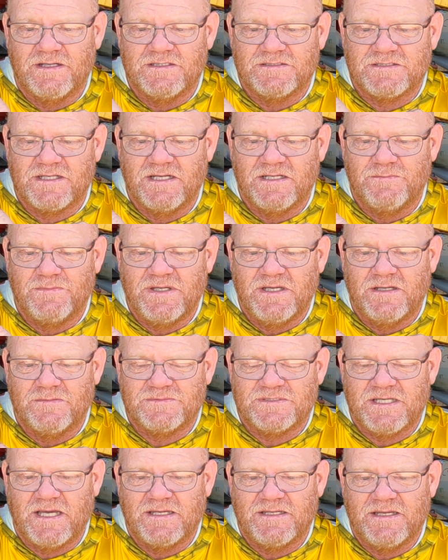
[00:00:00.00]
it's gonna be
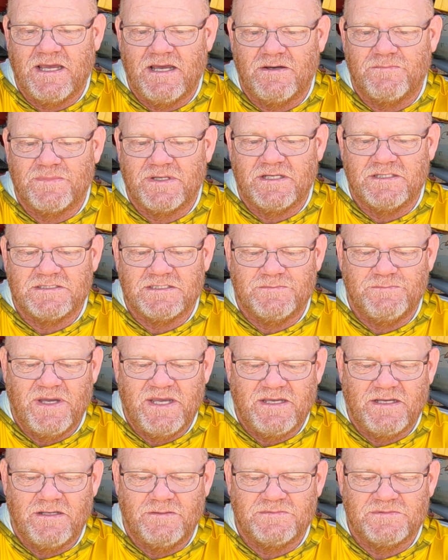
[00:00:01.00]
upside down because the
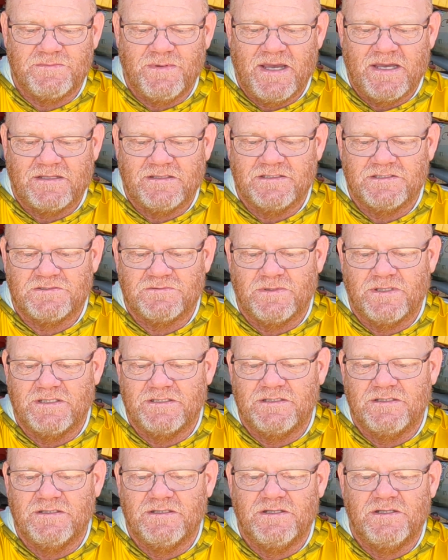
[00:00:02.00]
bait comes back this way.
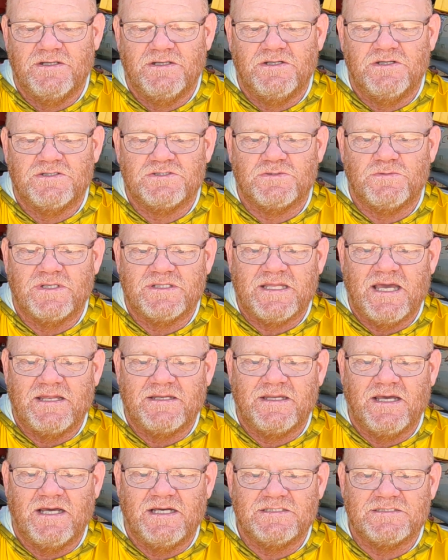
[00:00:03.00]
So what that
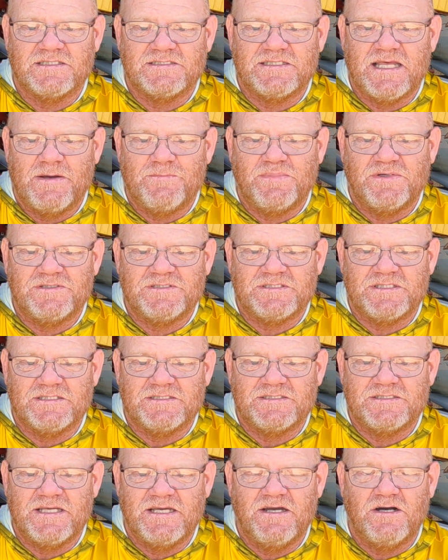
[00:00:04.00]
does is that puts
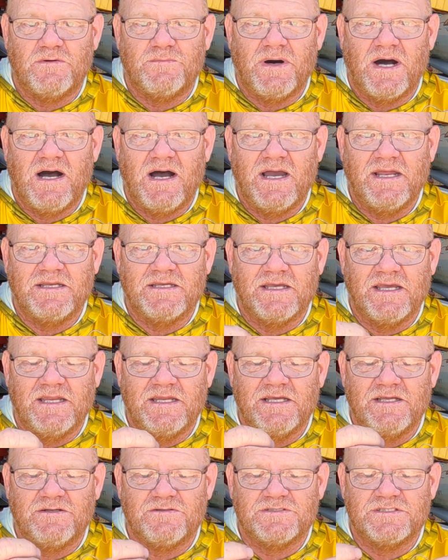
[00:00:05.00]
this tail behind it, and
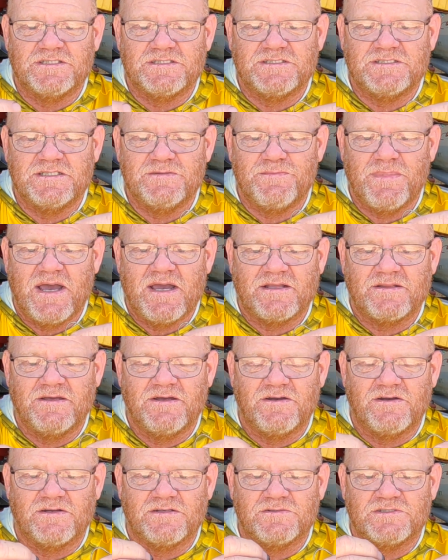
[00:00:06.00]
it'll just sit back
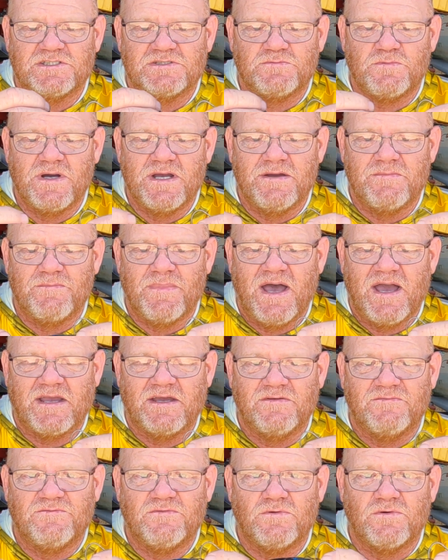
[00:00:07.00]
there and swim back
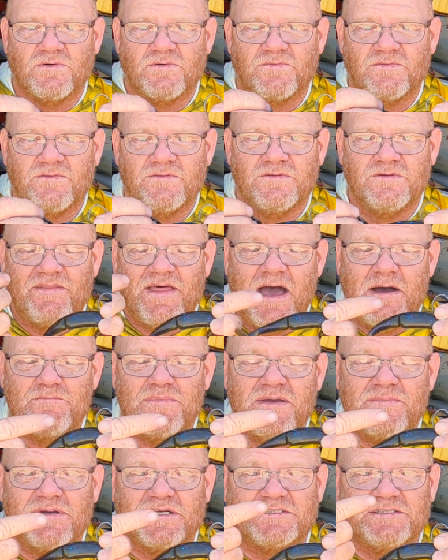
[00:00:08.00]
and forth. Now that
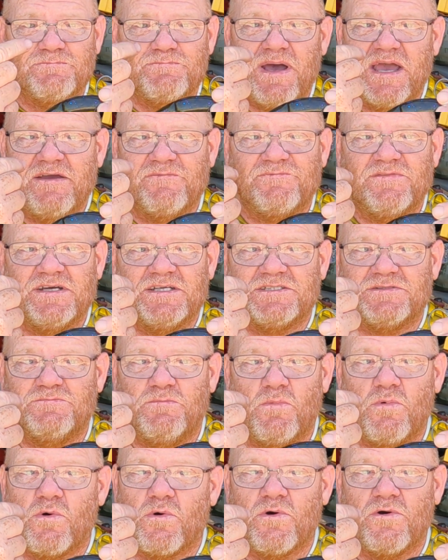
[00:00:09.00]
mimics a bait fish
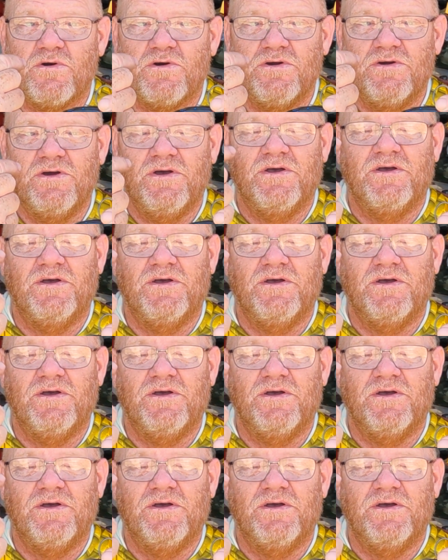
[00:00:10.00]
more,